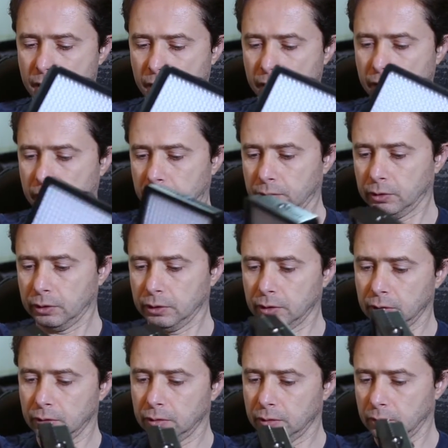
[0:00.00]
I have a
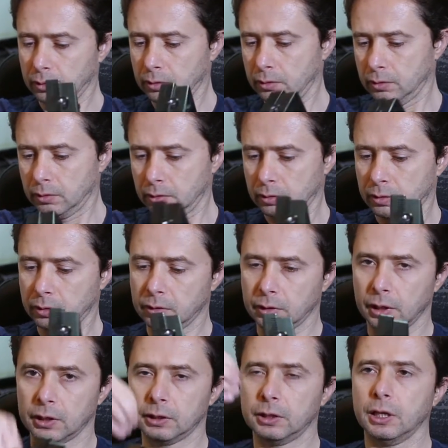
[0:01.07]
little
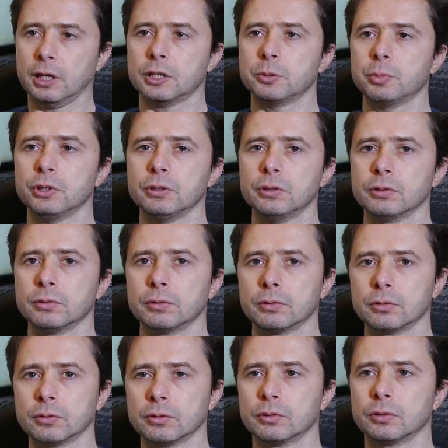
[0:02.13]
attachment
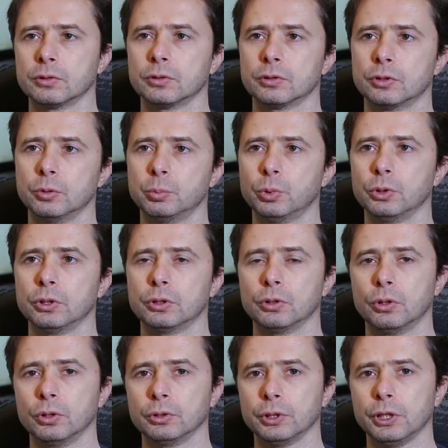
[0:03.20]
to put it
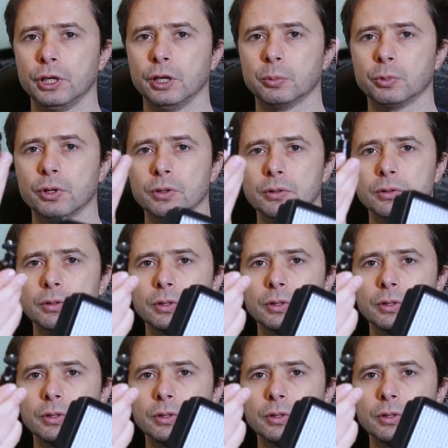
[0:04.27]
on the camera.